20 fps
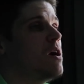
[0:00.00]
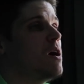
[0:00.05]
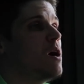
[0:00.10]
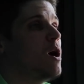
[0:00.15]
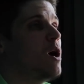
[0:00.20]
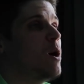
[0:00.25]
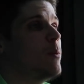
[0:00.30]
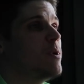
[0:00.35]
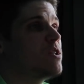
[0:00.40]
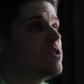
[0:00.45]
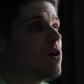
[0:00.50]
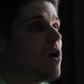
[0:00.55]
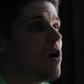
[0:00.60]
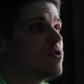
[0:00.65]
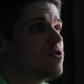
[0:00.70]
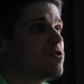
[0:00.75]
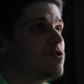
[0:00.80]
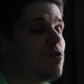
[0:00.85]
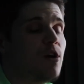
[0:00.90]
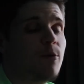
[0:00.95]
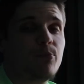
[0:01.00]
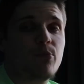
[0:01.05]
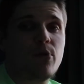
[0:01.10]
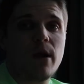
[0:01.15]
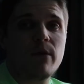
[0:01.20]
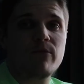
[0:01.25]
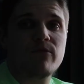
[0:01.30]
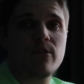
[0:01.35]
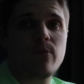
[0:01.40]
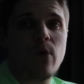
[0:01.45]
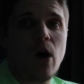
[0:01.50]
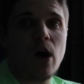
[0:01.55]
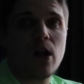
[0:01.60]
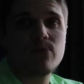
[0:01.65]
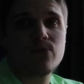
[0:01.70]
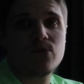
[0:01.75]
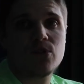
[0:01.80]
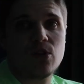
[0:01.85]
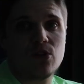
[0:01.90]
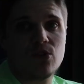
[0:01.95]
Um, it's also a prep for
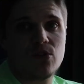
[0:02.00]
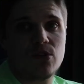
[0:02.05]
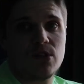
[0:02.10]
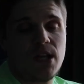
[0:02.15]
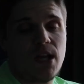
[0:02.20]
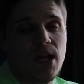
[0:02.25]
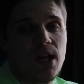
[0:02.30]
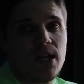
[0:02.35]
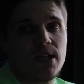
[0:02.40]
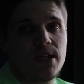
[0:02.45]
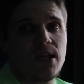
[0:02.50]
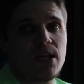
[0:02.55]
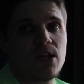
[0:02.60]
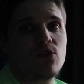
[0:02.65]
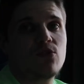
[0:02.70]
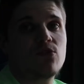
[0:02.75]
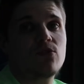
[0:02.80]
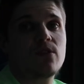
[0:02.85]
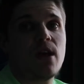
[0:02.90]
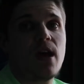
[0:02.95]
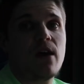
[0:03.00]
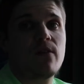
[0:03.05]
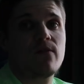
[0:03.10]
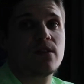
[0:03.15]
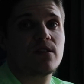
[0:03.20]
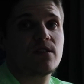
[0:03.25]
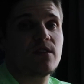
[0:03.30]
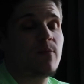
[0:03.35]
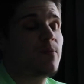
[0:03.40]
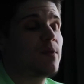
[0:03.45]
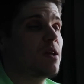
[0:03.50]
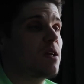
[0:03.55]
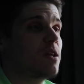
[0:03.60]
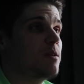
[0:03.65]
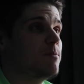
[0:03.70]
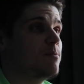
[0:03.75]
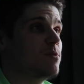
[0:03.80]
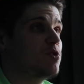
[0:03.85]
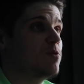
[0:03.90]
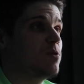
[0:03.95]
bottom surgery to kind of get used to having
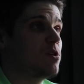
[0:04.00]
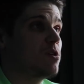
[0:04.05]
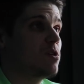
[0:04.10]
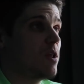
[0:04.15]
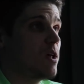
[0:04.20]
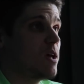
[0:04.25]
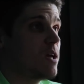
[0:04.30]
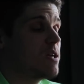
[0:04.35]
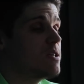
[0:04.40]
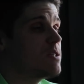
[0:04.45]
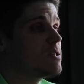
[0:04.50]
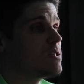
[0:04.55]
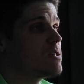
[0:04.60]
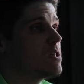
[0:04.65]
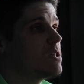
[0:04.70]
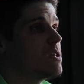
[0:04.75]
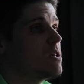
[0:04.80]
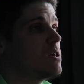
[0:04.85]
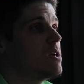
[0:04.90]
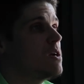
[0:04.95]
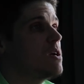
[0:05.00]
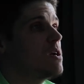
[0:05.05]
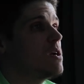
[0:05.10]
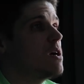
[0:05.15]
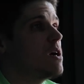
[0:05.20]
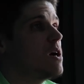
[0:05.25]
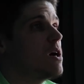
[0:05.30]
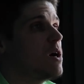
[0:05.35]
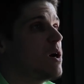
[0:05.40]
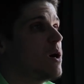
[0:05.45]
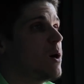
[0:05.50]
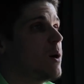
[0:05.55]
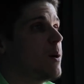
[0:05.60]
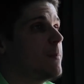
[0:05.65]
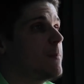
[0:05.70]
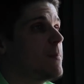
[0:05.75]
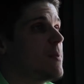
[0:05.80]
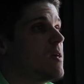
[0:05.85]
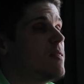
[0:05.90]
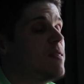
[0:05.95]
something in between your legs.
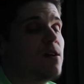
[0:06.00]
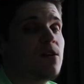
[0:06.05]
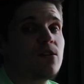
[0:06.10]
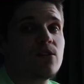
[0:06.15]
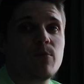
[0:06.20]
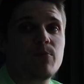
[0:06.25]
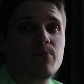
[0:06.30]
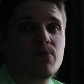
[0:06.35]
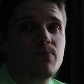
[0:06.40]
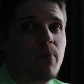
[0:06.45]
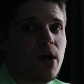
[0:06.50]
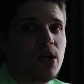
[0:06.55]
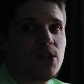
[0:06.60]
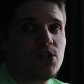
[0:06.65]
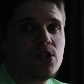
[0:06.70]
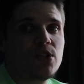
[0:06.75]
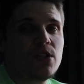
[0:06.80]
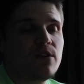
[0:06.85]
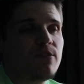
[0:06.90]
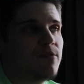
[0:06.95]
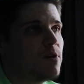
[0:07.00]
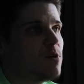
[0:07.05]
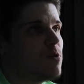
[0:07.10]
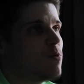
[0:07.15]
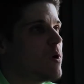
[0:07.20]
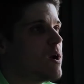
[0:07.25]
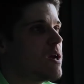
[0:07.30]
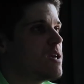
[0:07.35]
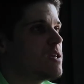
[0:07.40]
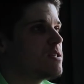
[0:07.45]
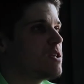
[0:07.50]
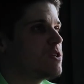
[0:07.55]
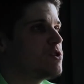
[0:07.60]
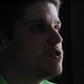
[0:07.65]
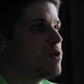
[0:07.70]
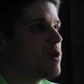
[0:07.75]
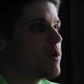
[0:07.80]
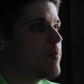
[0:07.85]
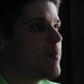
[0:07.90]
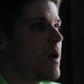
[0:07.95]
Um, and there's a bunch of different ways
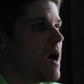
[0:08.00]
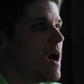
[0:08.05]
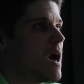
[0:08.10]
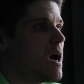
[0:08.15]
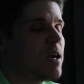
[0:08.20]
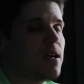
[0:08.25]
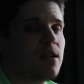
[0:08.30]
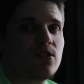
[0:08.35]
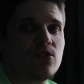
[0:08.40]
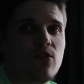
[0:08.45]
that you can pack.